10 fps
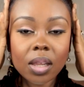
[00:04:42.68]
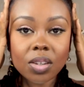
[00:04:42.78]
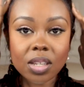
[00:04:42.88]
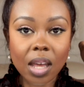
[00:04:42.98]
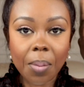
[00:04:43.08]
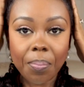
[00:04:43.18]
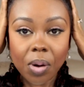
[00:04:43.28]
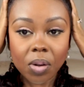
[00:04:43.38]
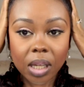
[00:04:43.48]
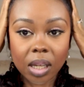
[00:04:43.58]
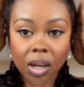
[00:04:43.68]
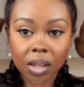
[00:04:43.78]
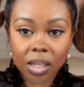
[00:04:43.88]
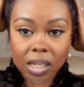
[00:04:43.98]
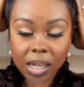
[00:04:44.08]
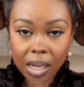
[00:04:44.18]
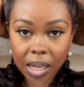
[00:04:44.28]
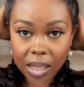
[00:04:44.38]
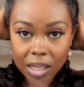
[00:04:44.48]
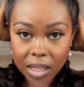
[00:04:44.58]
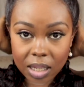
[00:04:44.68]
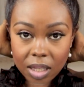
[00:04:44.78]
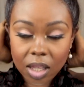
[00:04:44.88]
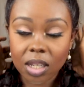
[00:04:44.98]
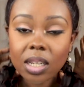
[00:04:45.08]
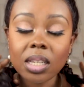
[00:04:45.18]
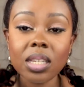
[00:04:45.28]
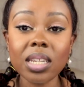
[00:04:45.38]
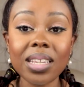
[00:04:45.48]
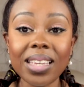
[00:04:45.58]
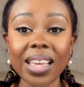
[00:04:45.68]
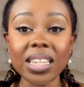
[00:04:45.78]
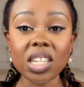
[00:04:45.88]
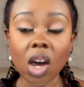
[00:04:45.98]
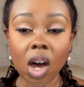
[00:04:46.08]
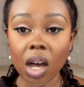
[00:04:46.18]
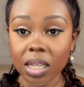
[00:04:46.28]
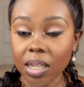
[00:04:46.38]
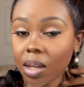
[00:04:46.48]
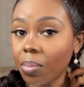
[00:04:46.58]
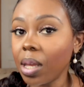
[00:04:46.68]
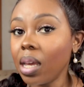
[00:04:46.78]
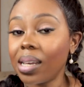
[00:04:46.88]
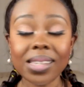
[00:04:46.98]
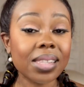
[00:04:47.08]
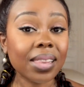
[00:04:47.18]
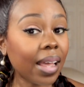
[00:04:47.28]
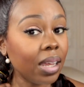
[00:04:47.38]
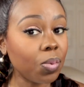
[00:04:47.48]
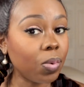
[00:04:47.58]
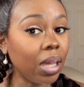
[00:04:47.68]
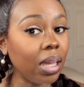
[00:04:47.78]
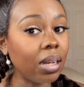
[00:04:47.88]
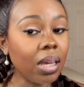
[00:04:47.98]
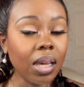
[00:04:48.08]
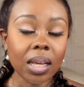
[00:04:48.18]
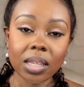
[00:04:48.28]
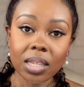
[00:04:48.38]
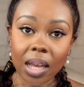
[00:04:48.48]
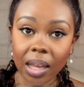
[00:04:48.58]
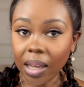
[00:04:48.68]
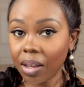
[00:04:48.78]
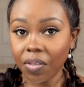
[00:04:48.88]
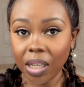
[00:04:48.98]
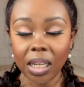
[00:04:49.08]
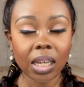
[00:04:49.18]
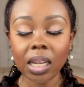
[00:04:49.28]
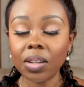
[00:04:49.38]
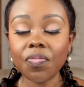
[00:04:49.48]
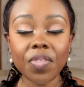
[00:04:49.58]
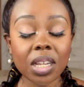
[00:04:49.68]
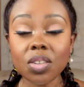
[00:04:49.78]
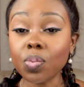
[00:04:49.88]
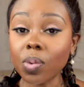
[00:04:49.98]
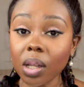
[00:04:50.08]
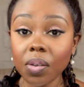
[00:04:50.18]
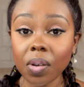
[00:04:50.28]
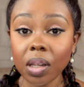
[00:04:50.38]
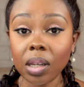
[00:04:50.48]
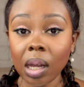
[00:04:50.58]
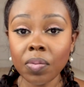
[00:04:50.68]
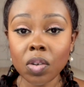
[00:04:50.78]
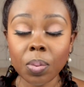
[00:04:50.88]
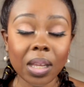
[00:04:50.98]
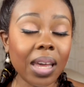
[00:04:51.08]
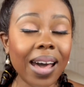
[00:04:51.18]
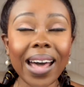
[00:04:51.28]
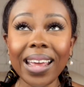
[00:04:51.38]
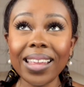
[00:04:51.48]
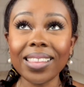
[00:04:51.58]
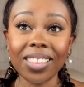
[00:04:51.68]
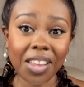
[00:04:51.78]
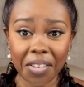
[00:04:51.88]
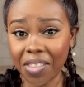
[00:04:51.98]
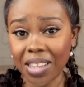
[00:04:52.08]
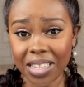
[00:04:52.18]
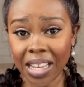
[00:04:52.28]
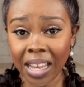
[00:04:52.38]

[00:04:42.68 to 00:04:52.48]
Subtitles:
It's not bulky on the sides. The density is awesome. It's lightweight. It's not heavy. It fits really comfortably. I love this.